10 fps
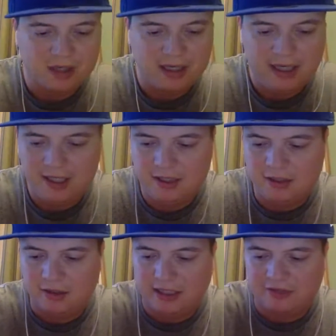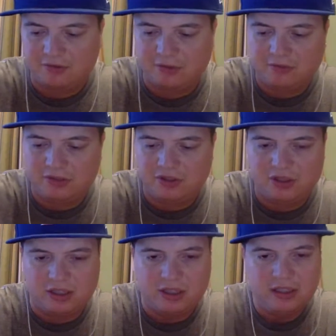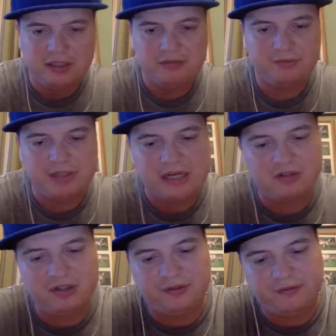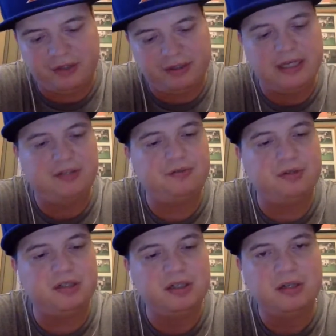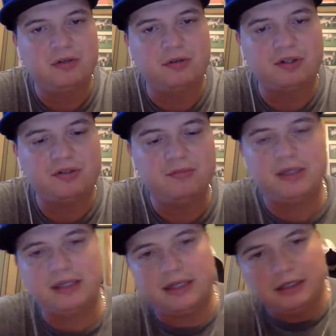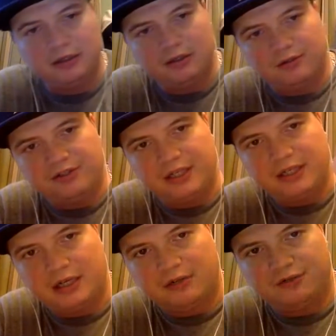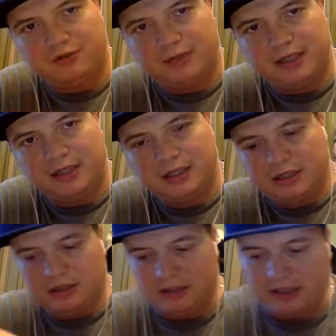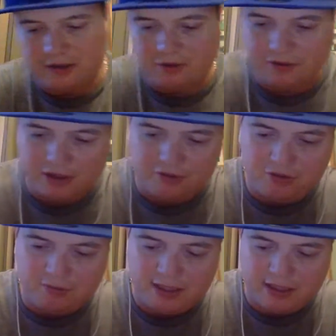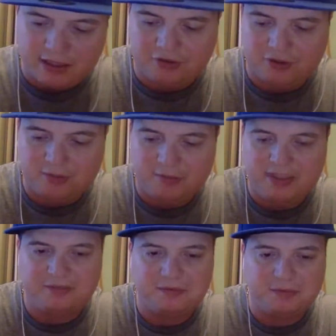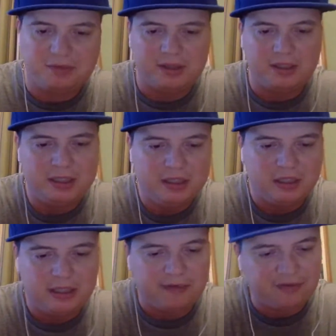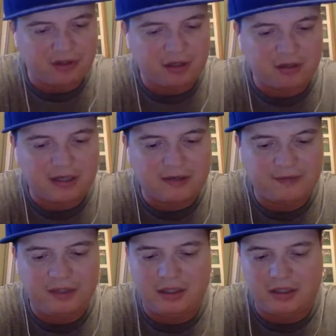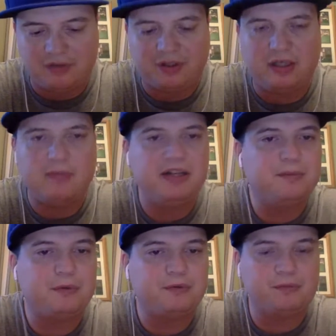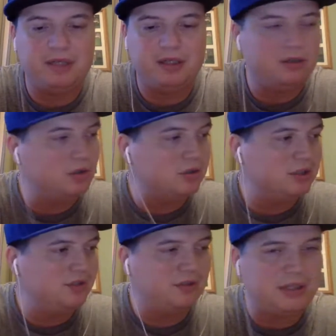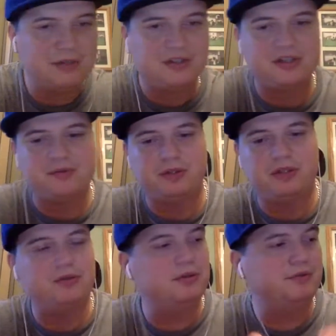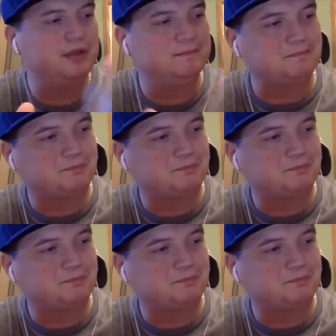And the last one, which this one actually is a very nice one. Of course, my guy, Jose Altuve. Like Jose Altuve, I consider him a baseball buddy. I have his autograph. He signed a baseball for me in Oakland, so that was actually really cool of him.